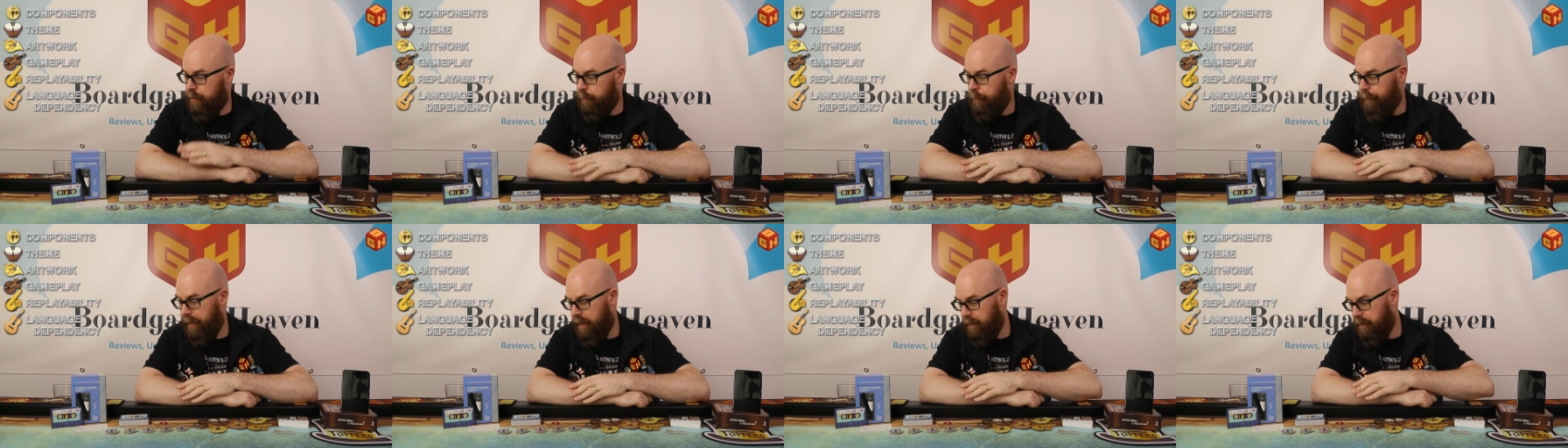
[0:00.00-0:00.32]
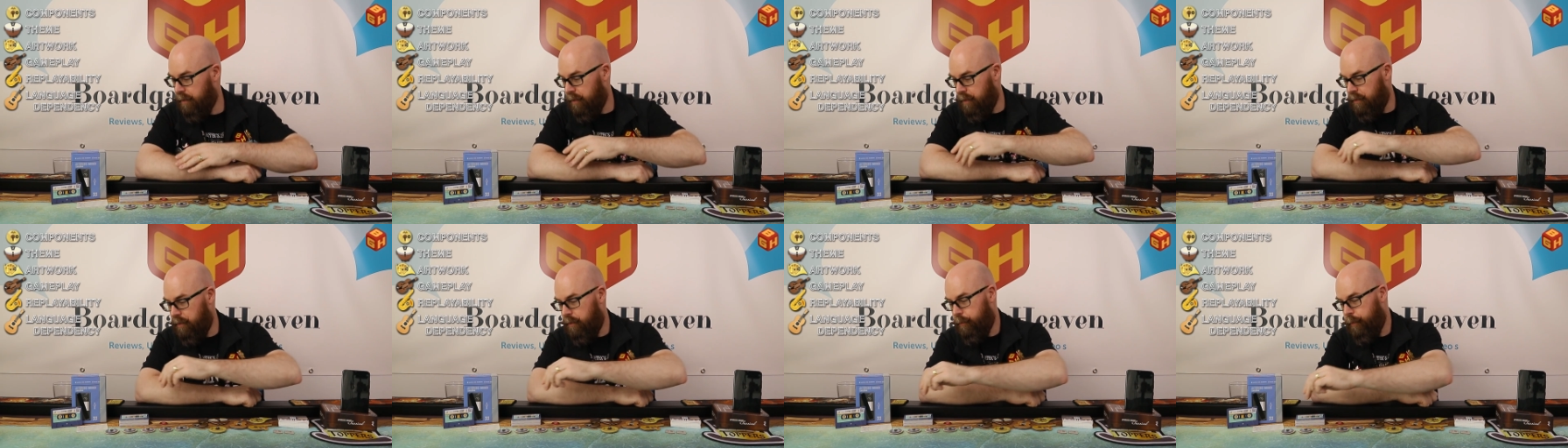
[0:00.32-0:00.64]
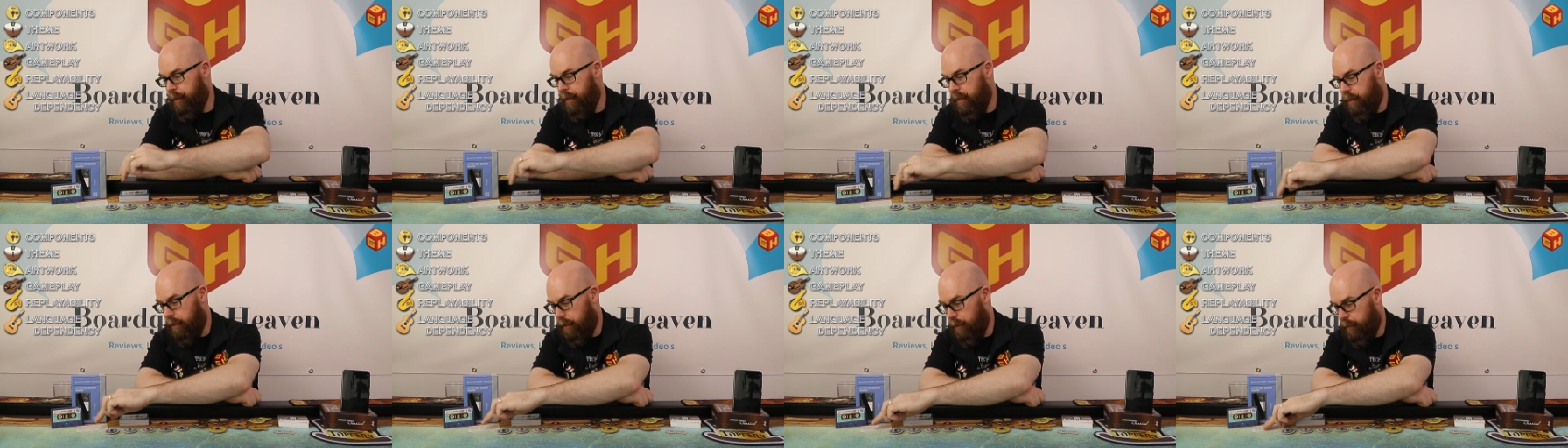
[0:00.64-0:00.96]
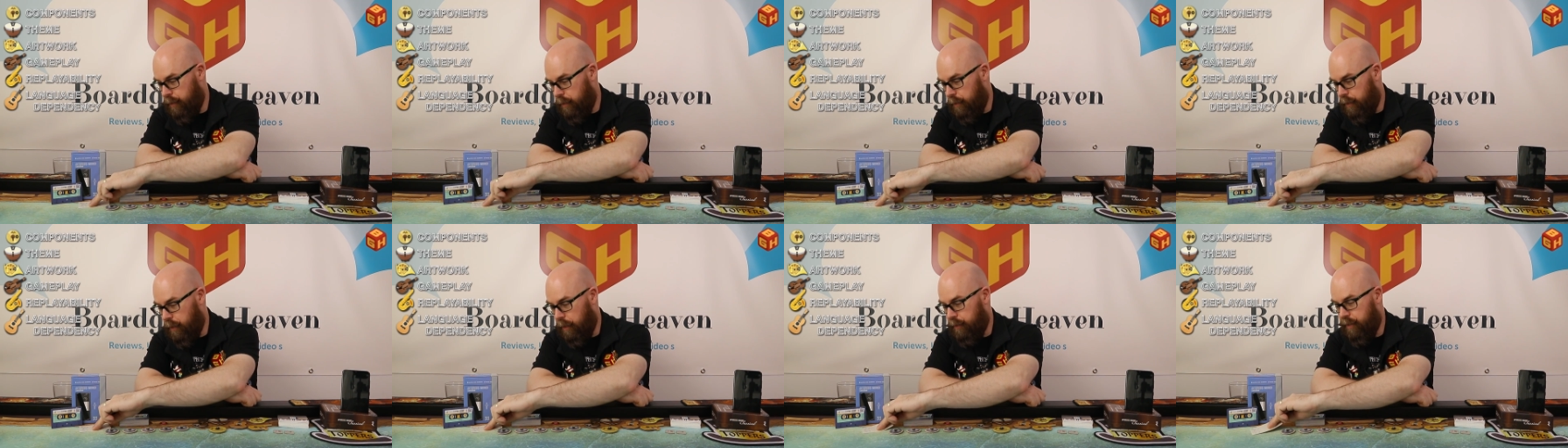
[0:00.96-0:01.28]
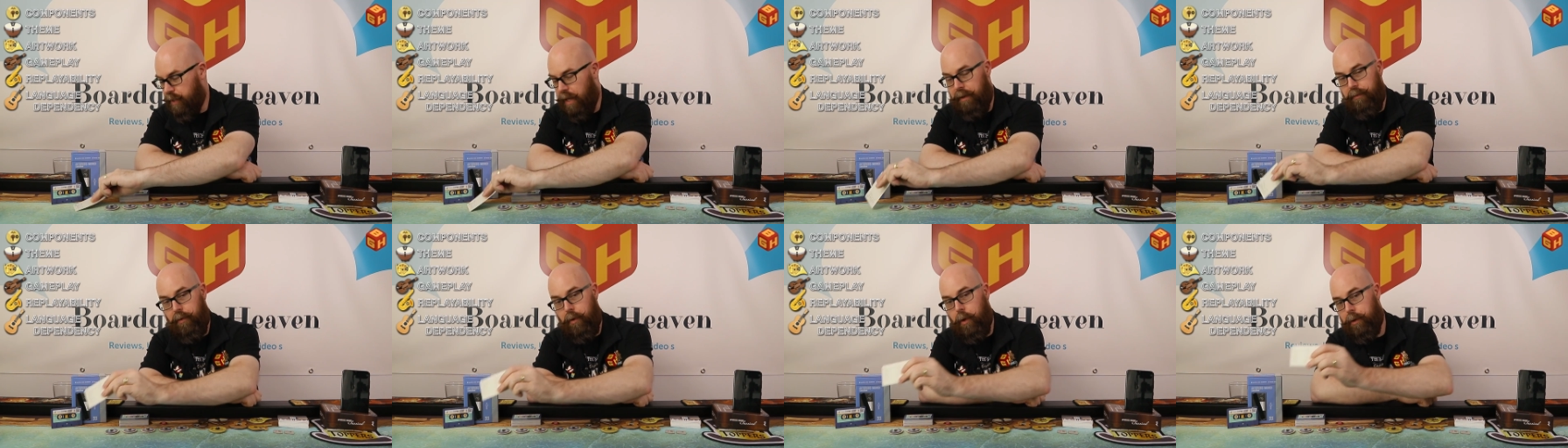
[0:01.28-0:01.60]
dependent because it
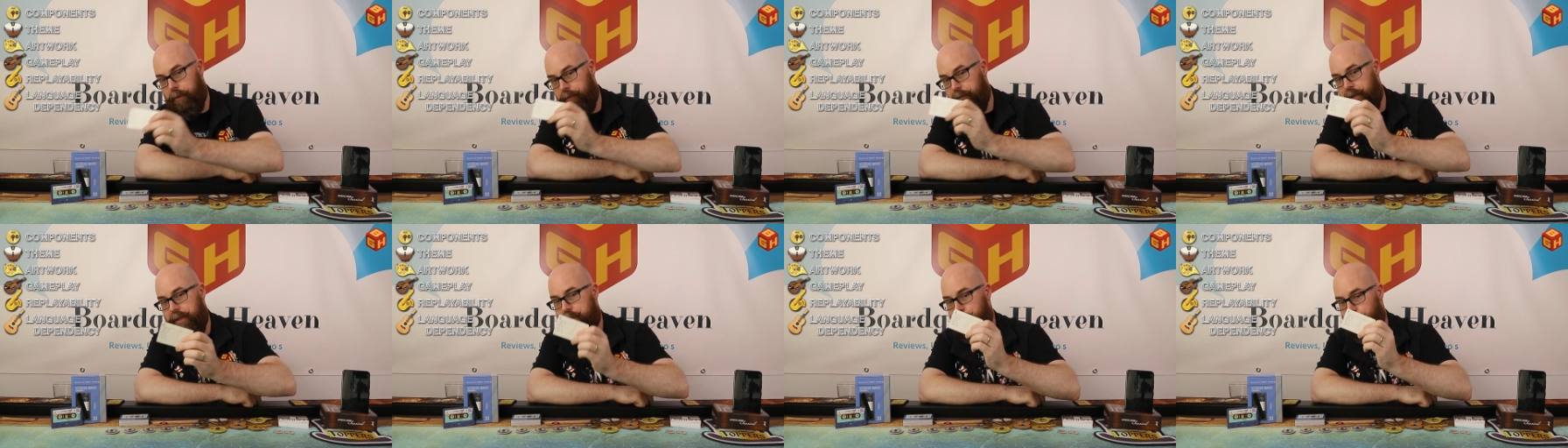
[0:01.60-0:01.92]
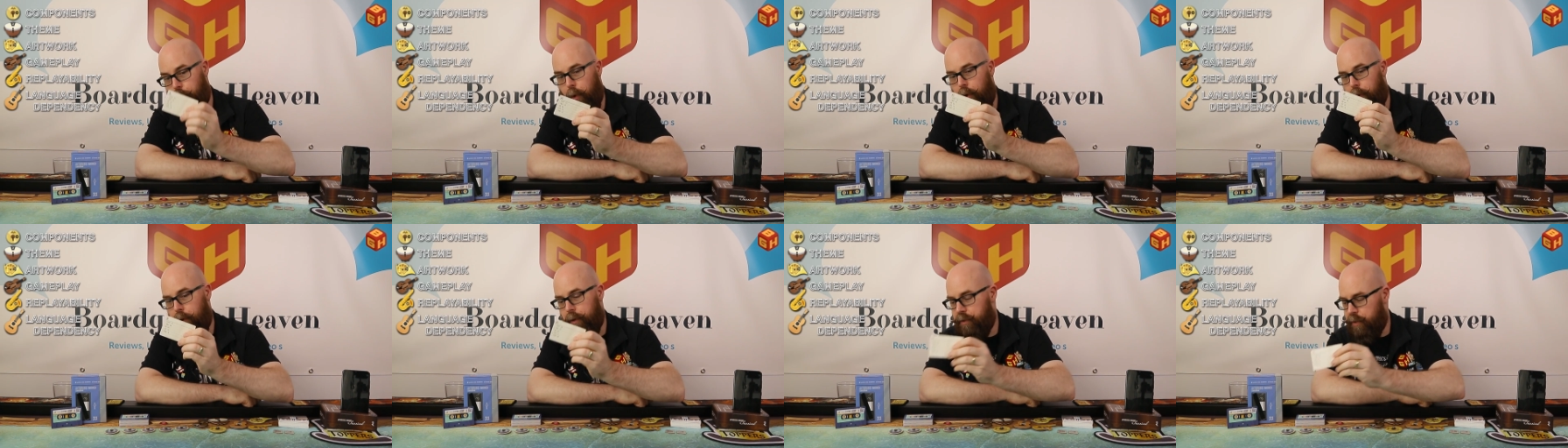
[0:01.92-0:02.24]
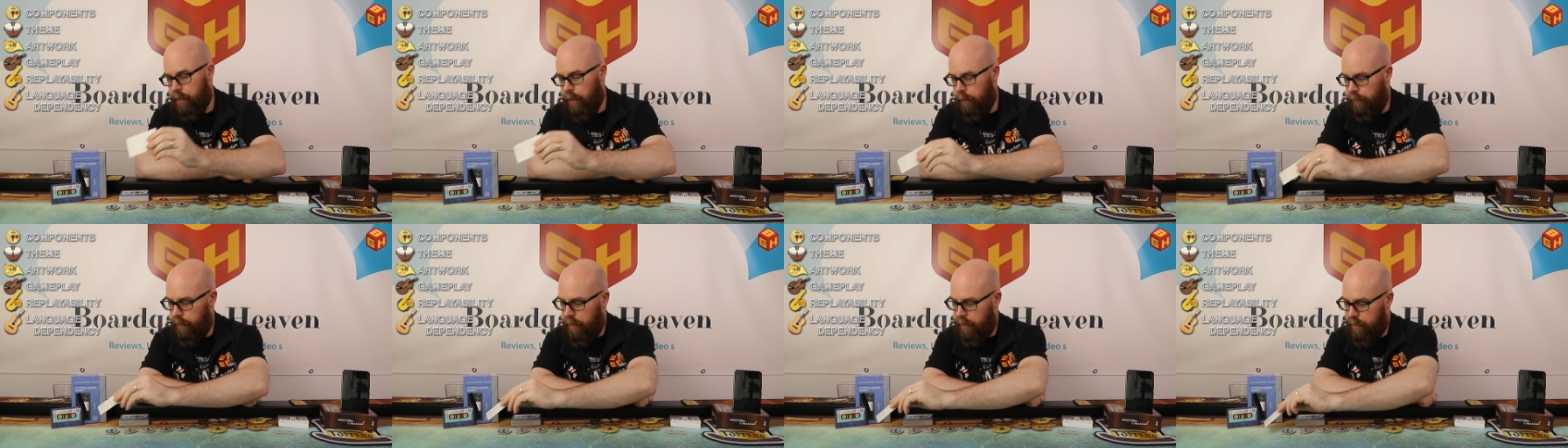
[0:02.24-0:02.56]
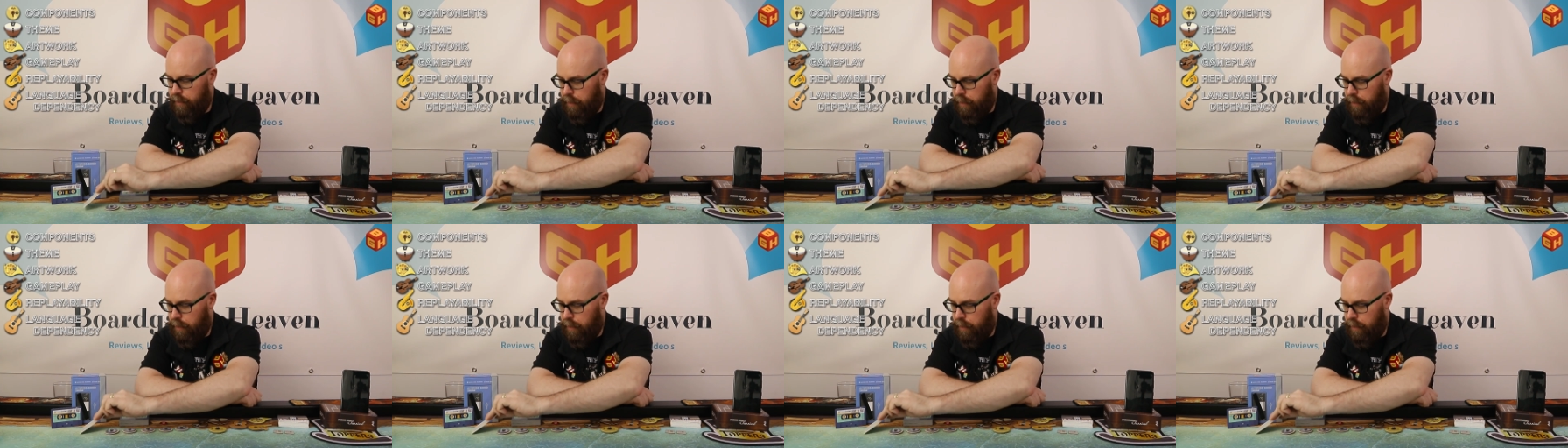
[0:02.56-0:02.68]
does have all of these words on these